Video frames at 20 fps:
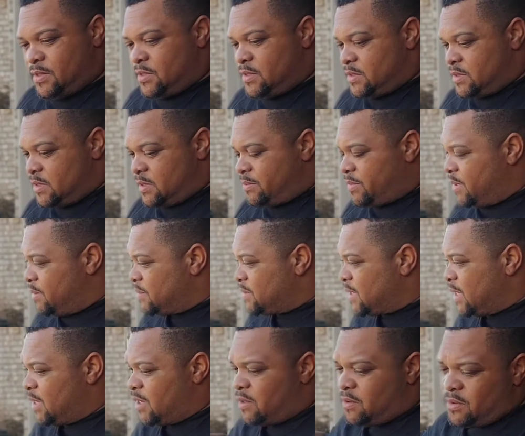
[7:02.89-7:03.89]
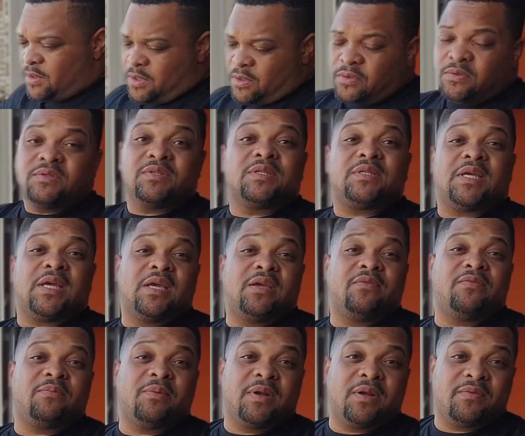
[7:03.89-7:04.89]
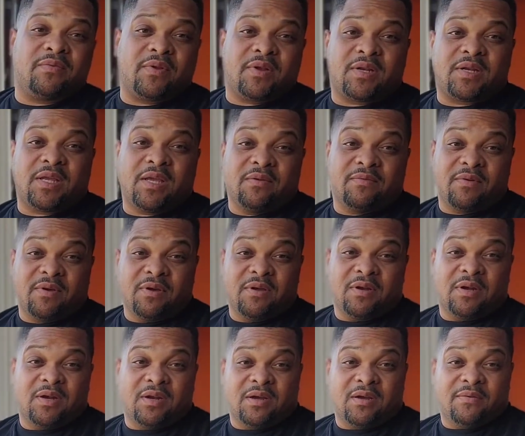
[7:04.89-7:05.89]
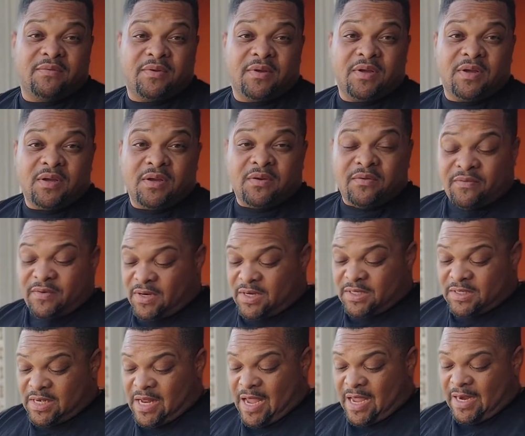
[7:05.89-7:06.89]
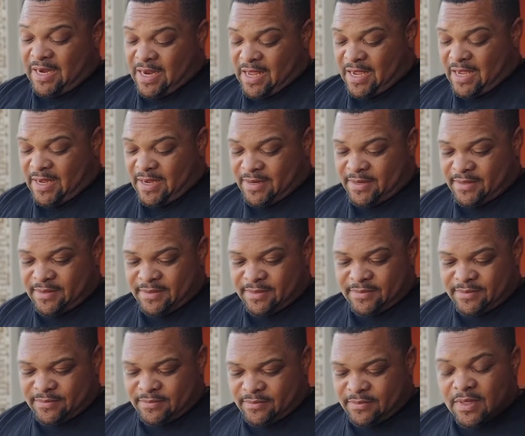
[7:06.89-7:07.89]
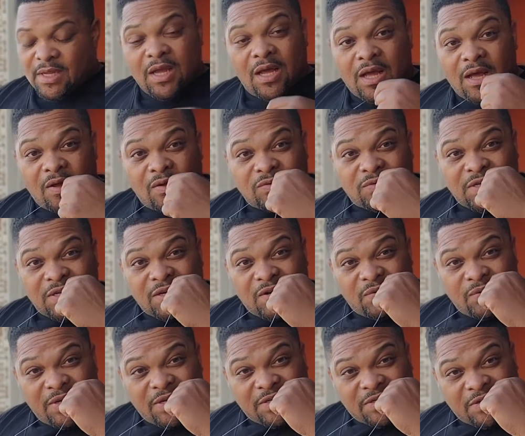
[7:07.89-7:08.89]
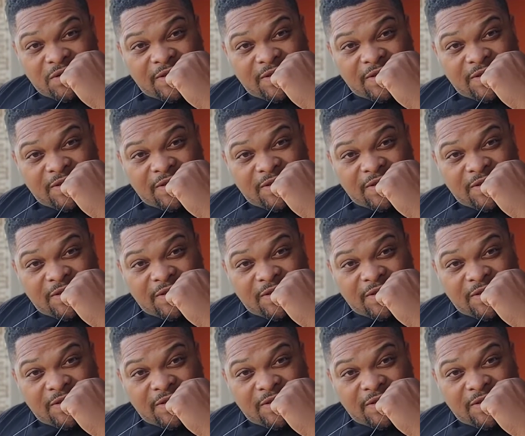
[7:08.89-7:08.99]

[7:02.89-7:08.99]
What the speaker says: Some people say don't use your teeth, but if your teeth good enough for this light line, I don't see no issue.